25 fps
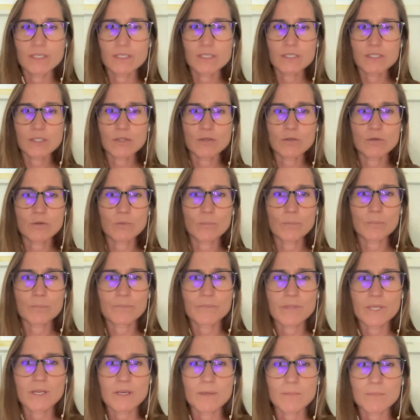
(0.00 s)
So,
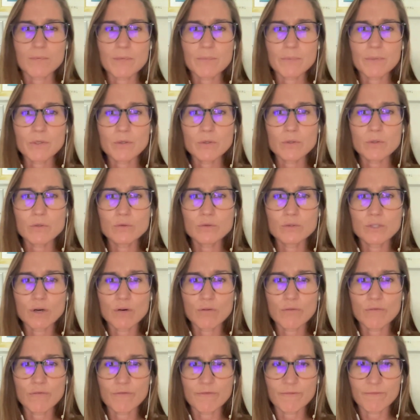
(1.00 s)
people who
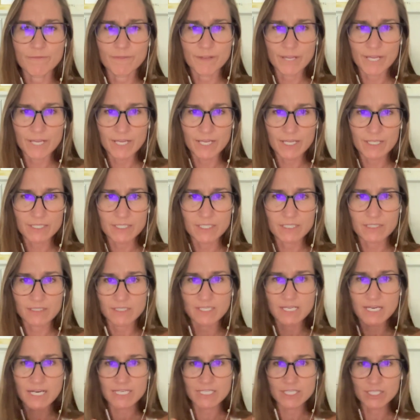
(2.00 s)
don't fit
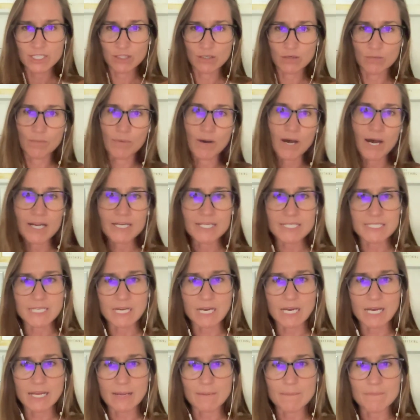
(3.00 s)
the ideal body
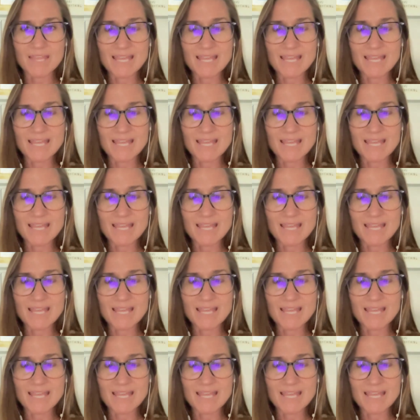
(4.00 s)
type